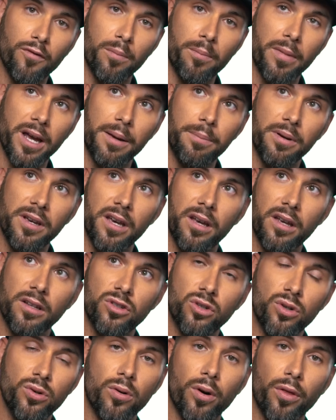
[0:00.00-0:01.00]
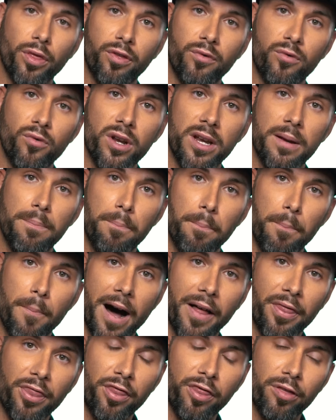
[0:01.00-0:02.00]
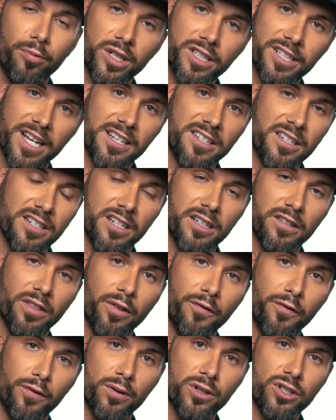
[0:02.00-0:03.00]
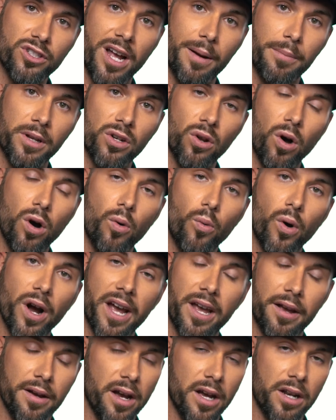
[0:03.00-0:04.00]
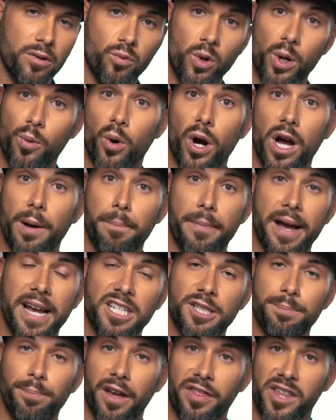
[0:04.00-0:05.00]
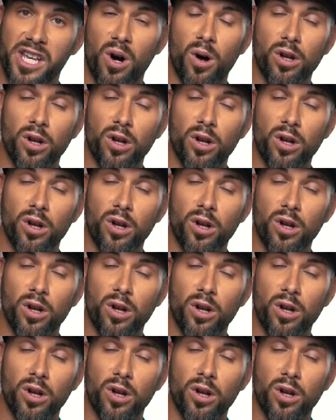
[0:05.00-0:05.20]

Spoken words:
for maybe 2 or 3 months. We tested it the first time in Norway and we were amazed by the